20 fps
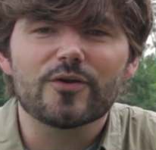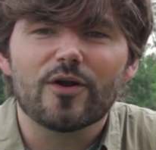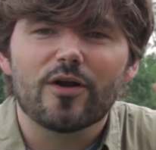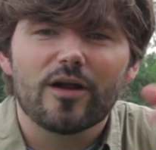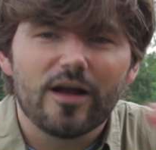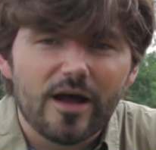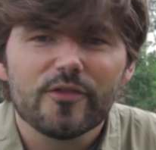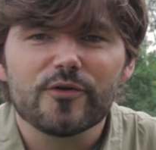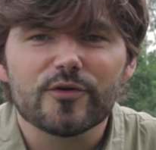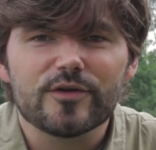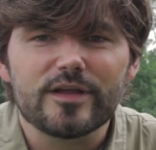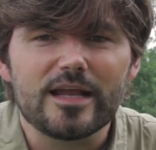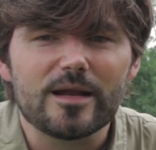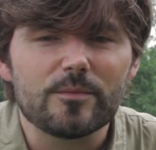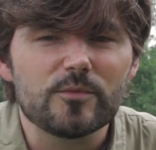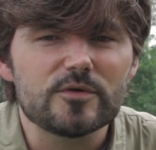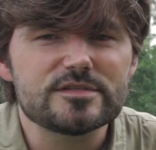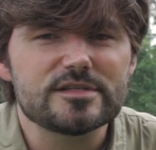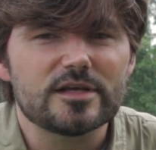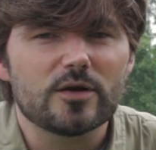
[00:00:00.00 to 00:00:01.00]
There are other
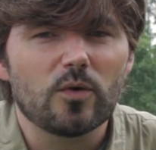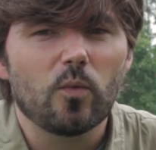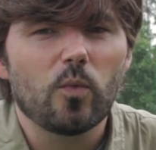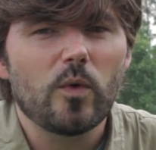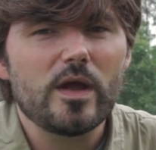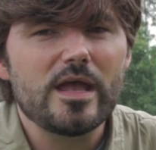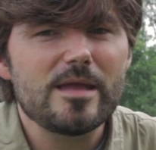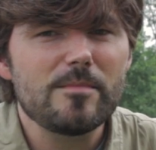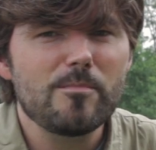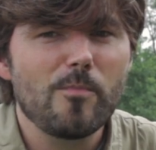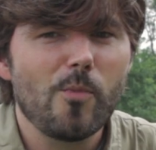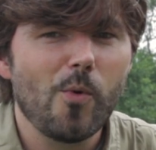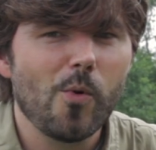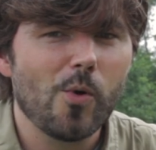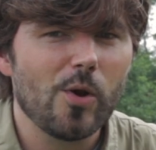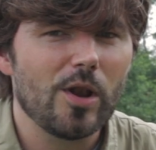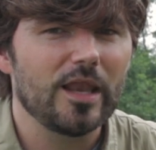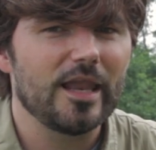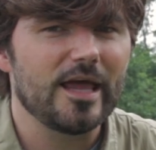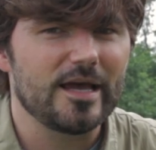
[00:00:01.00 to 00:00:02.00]
cameras that are way
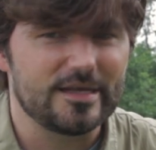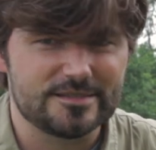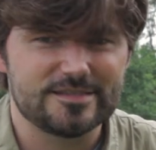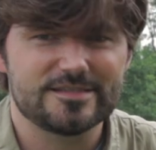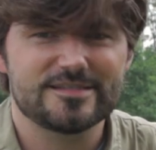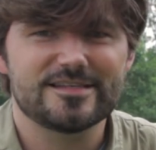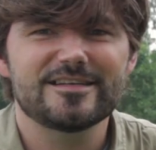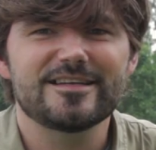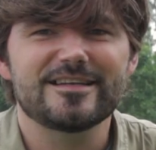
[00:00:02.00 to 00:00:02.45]
more or less